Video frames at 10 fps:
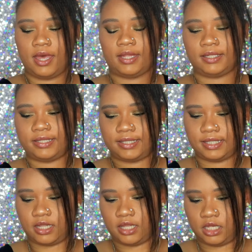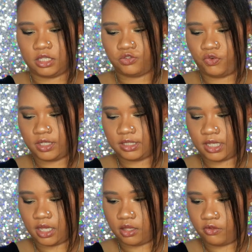And let's see, these
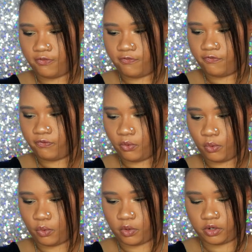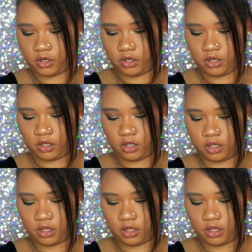retail for